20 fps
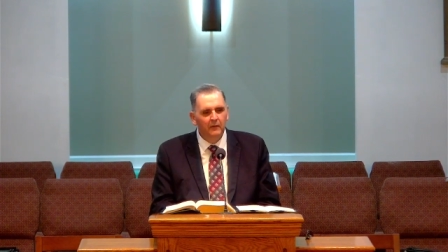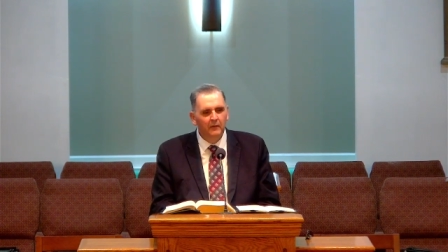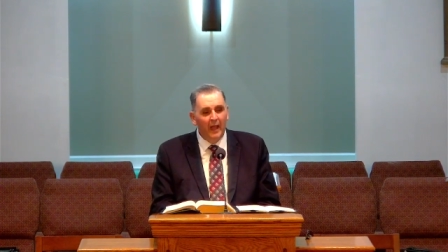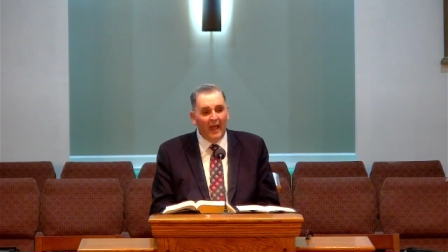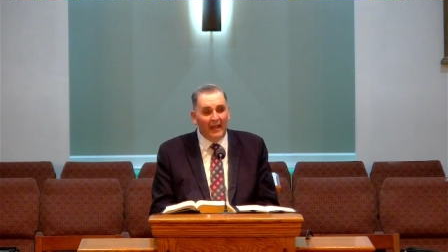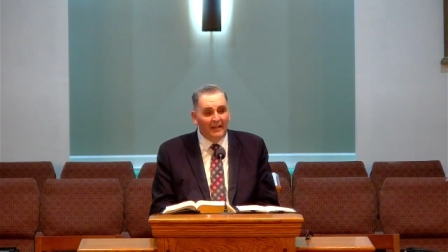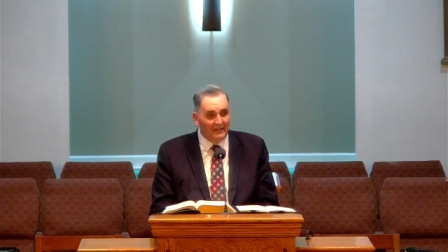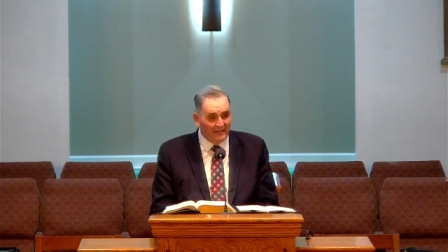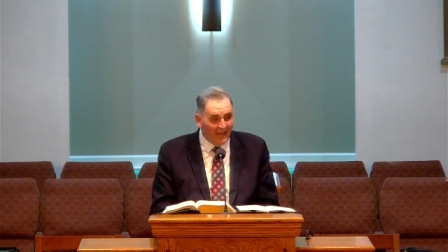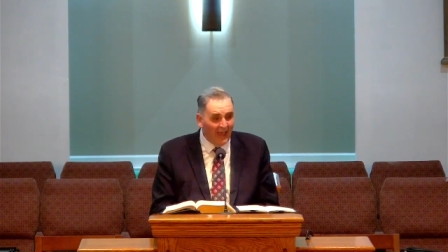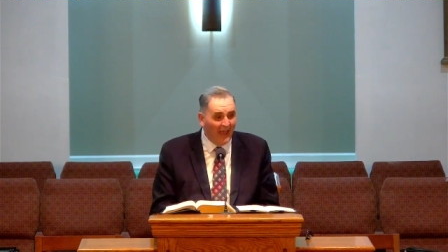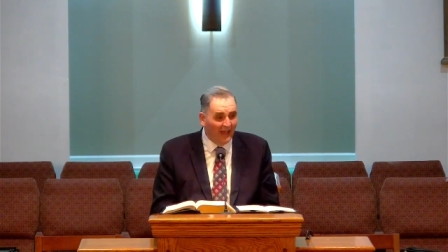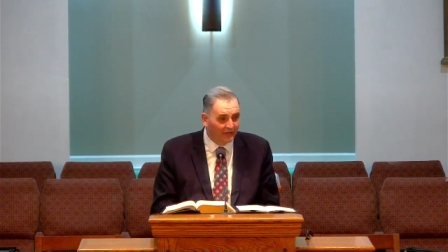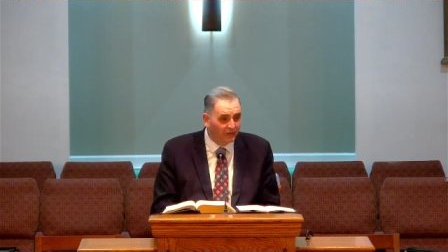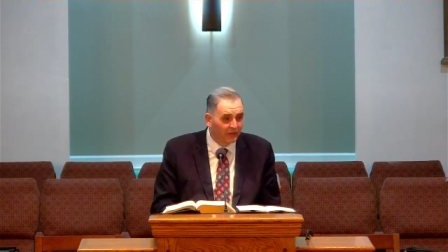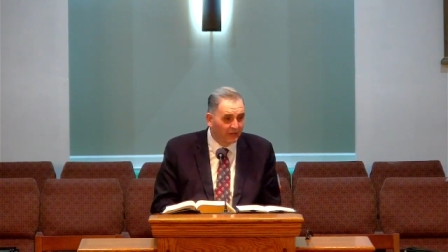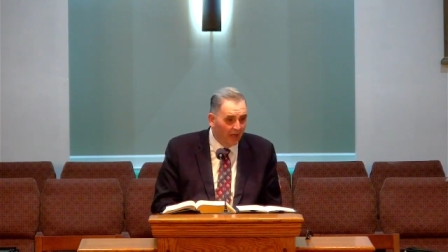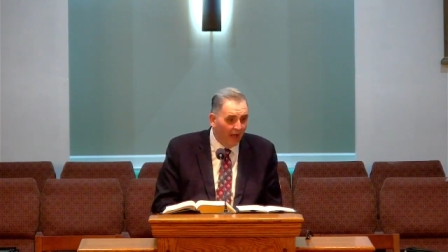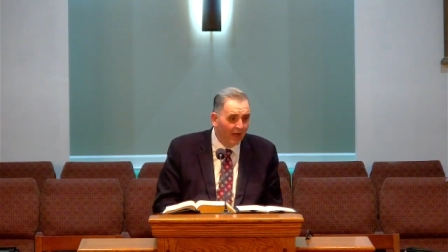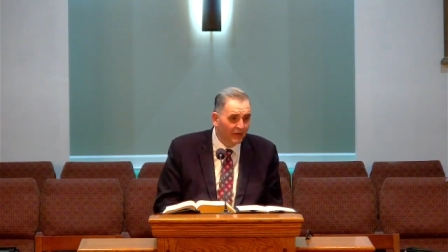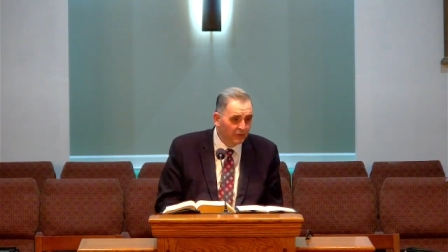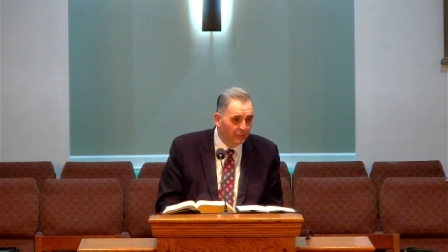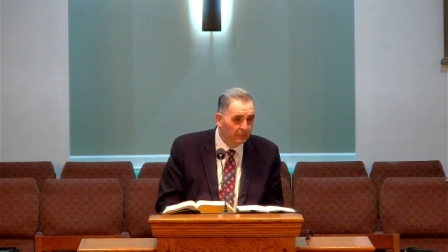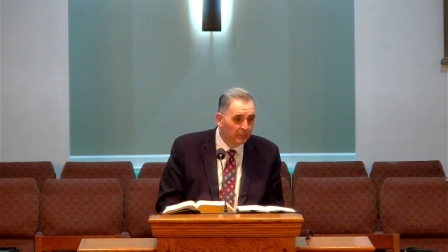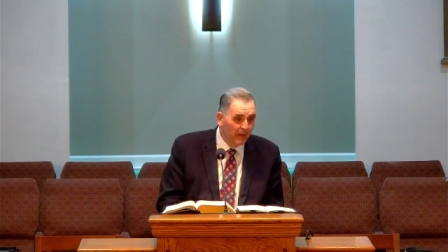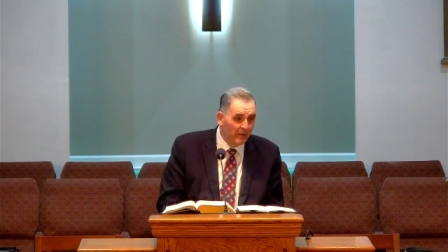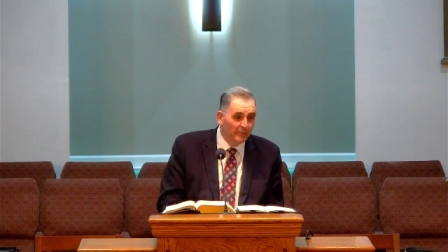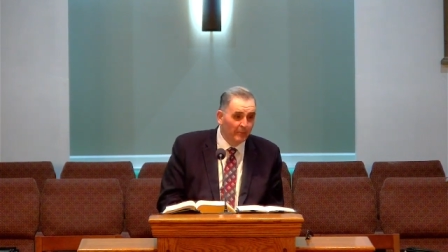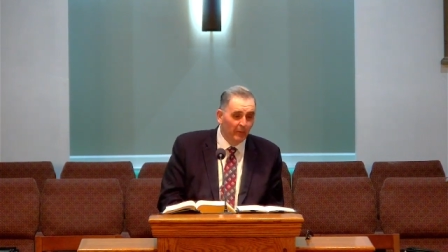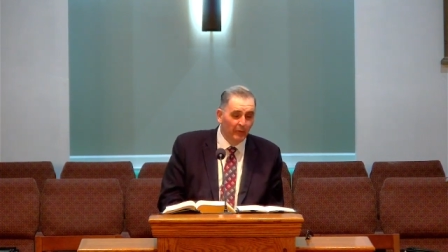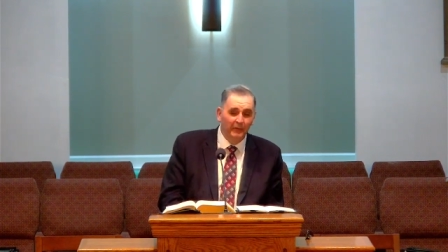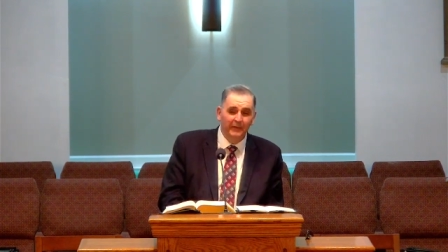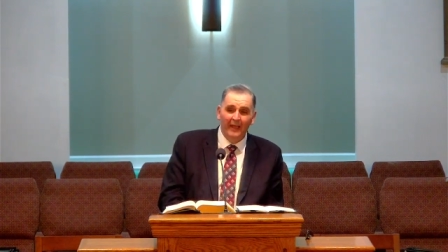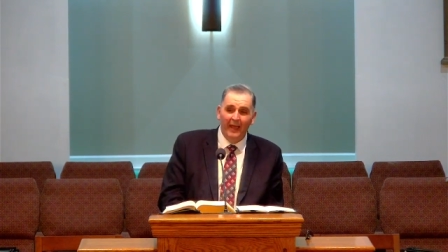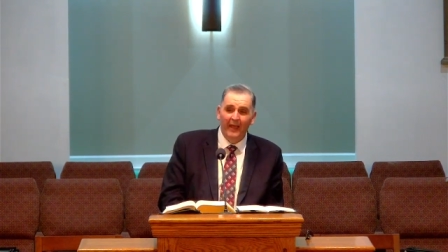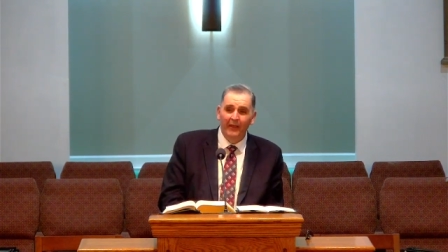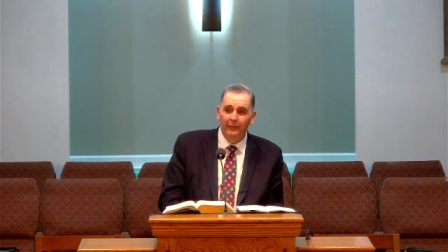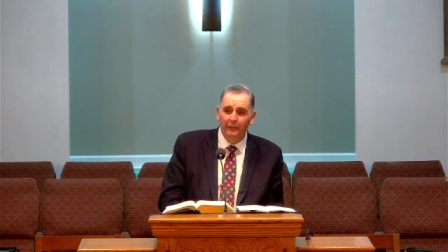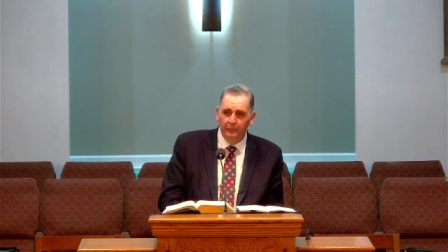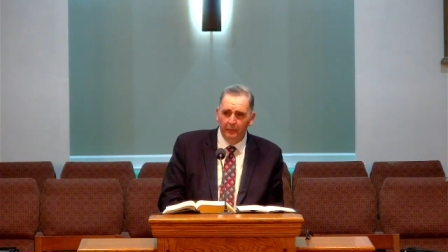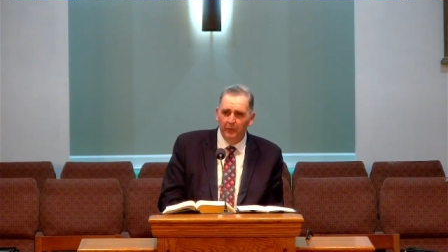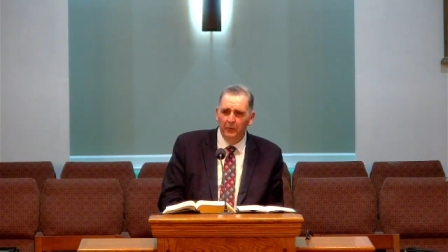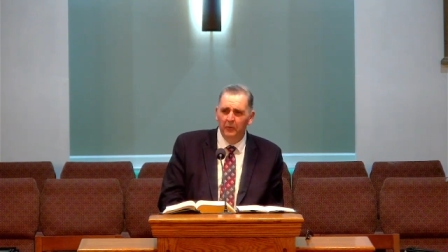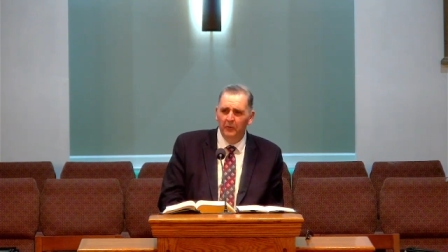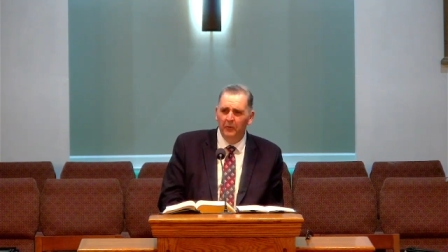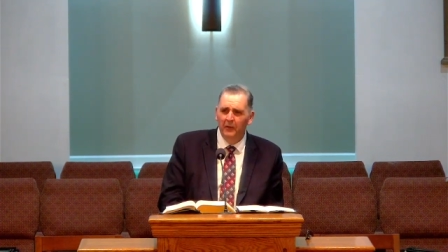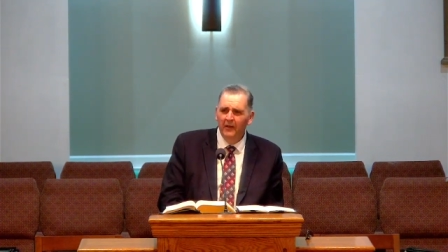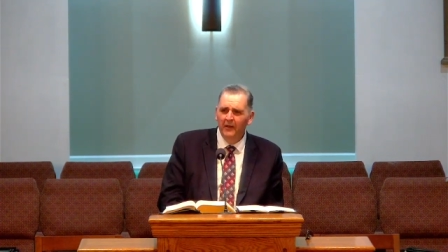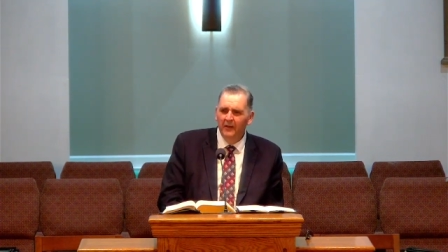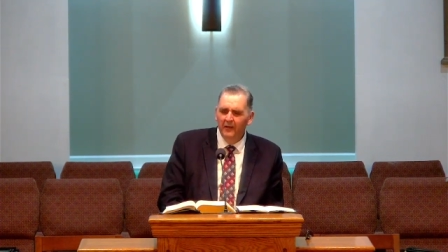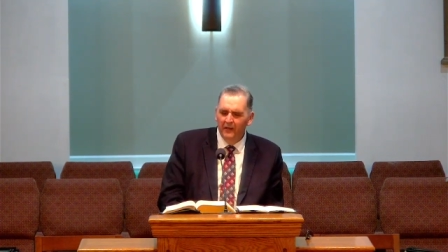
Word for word: And yes, God's people can through